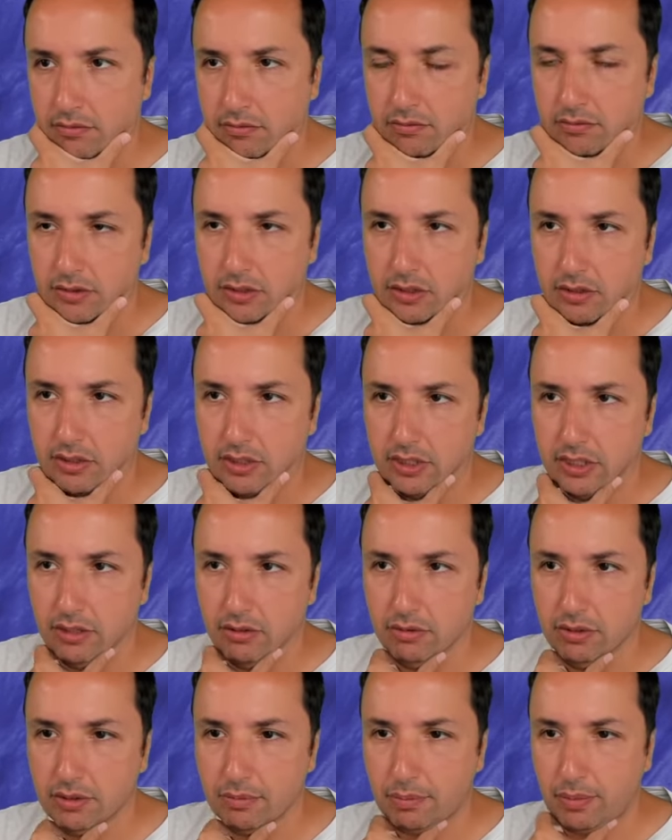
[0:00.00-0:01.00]
He's going to take
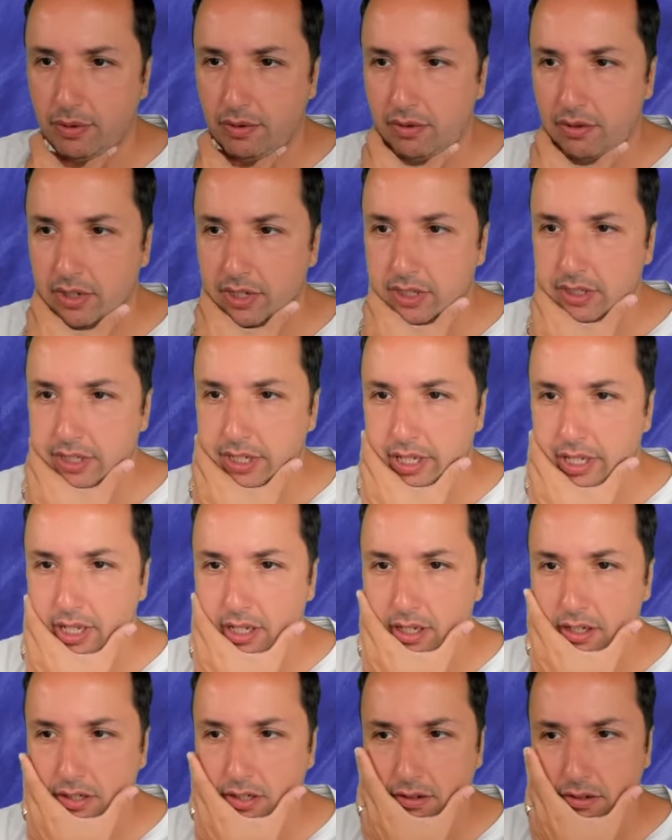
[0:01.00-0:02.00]
with the pawn, I take.
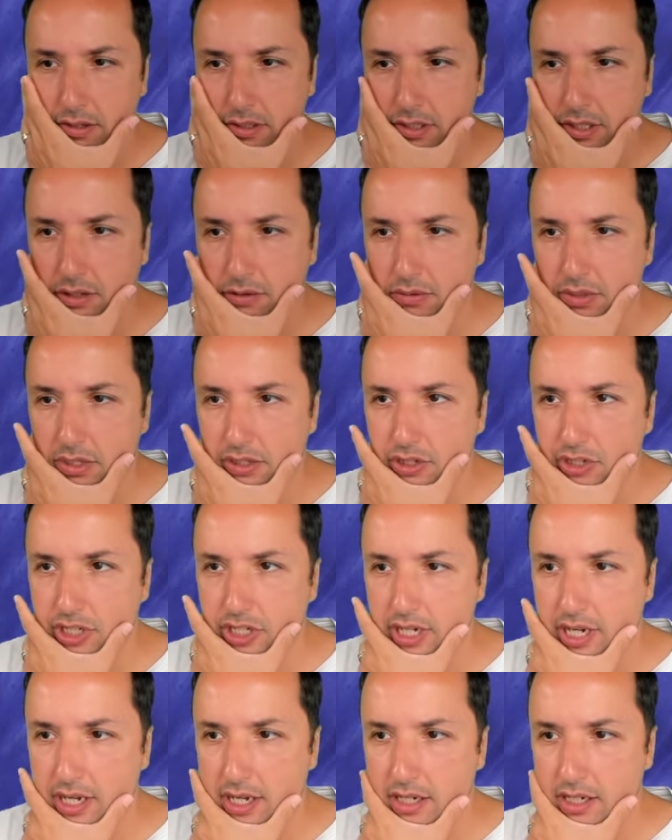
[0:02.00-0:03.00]
He's going to take with the
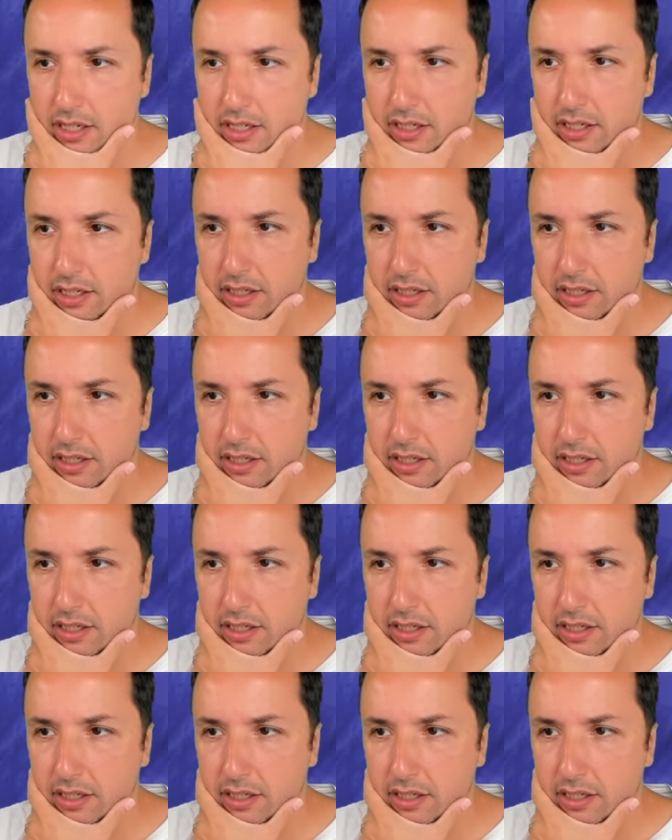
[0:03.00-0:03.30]
check.